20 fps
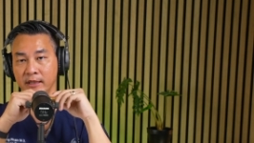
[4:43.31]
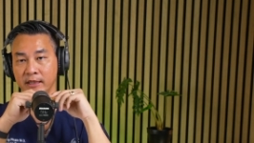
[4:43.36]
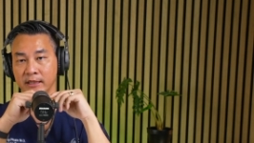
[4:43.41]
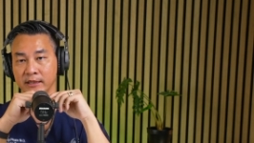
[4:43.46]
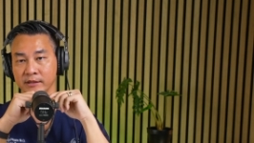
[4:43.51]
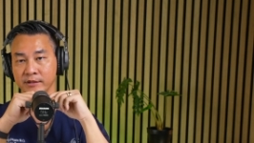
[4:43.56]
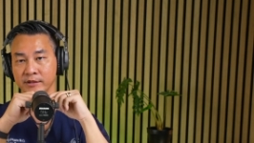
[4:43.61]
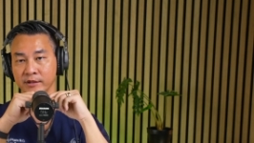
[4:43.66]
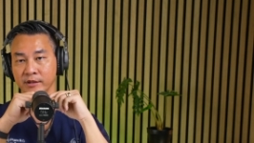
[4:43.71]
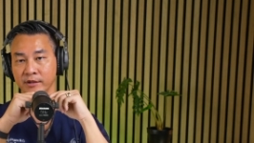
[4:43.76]

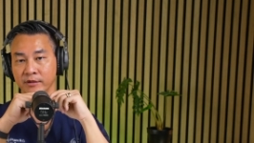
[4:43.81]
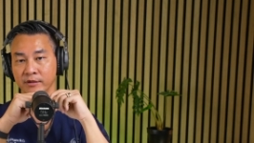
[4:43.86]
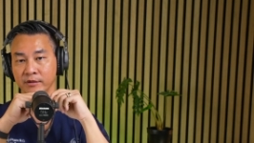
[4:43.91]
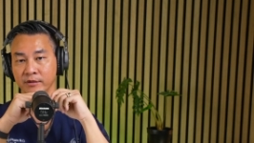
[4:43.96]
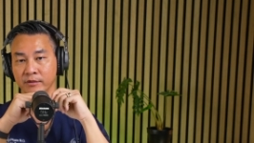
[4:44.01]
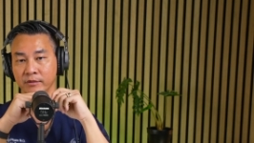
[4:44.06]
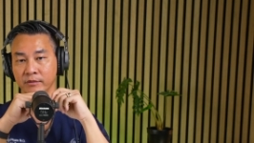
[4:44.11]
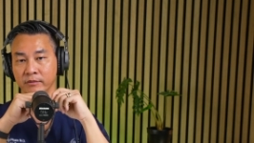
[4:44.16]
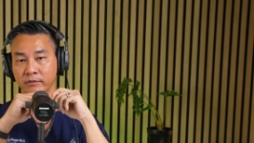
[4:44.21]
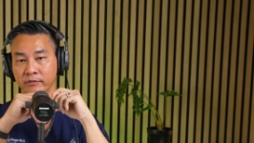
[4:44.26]
And
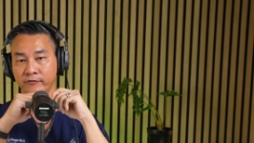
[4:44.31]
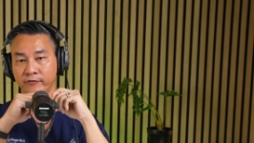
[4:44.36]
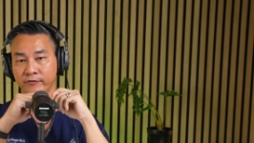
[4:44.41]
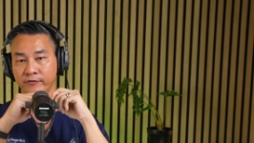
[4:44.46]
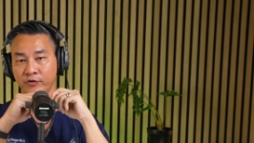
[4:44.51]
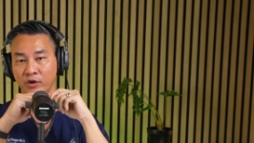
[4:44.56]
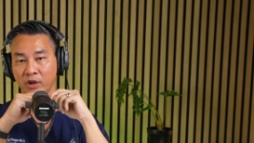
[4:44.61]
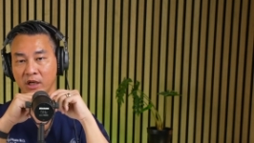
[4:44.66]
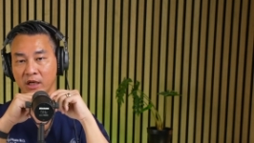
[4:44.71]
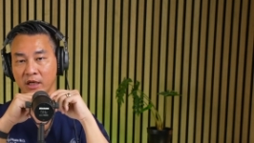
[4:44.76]
so
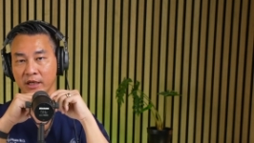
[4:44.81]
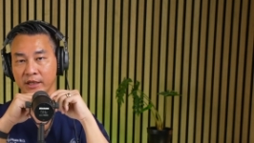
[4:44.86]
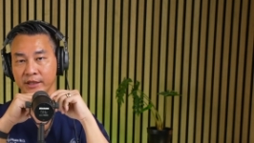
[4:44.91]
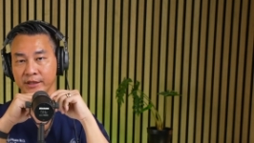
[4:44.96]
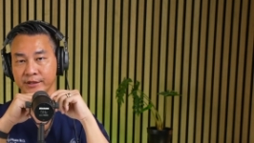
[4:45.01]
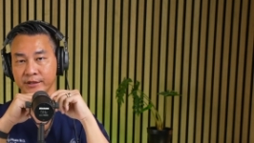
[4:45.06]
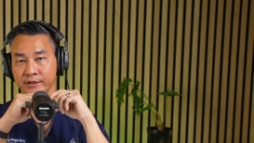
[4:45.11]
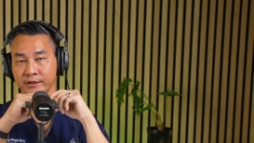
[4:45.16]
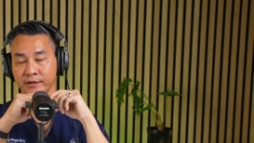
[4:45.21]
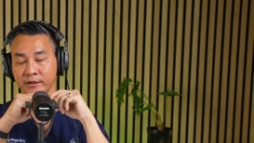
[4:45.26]
for
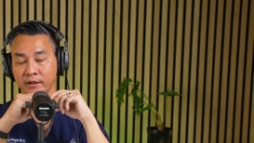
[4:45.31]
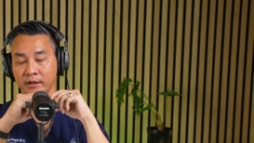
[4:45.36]
us,